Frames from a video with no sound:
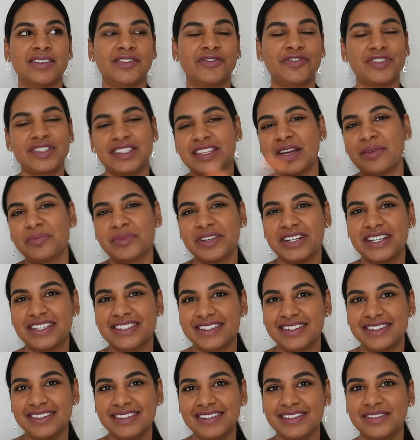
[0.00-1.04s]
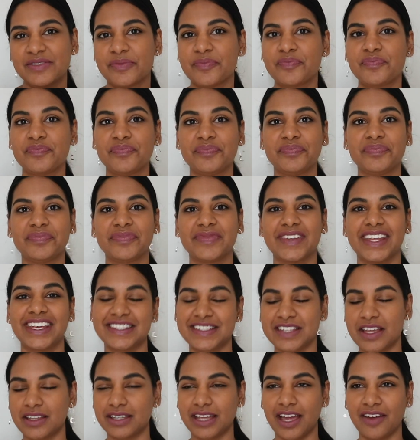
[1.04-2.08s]
for some reason in
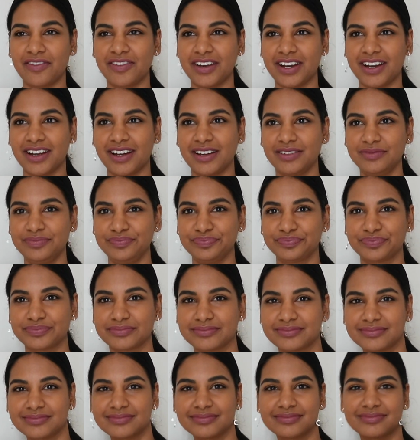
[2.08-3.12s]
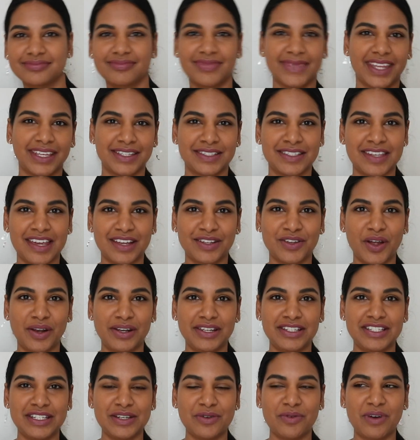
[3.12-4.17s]
South Africa,
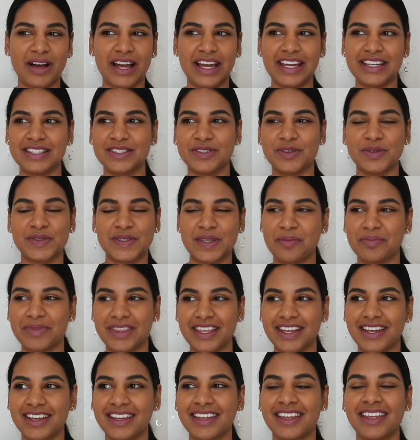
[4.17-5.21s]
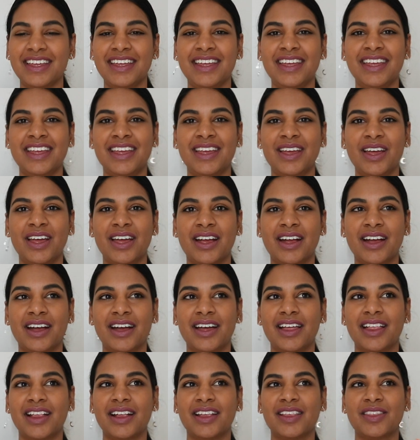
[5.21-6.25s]
technology wise or something,
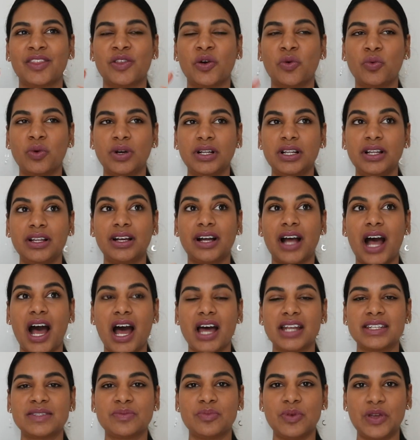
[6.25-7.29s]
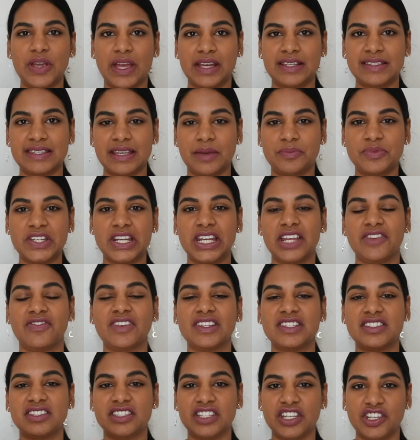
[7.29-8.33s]
the will can't be accepted if
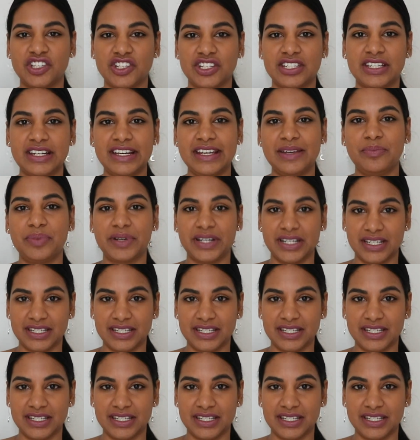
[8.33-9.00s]
it's digitally